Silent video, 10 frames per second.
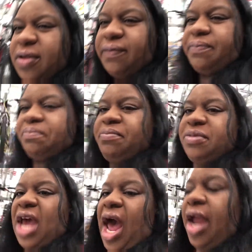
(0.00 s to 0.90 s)
of
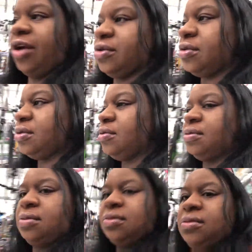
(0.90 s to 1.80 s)
tires.
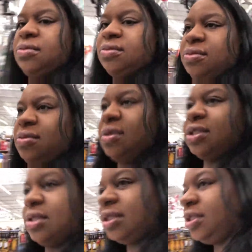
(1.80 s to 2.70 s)

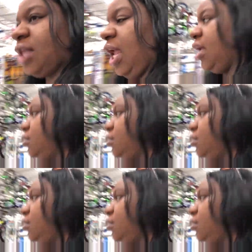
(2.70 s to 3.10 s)
It stinks.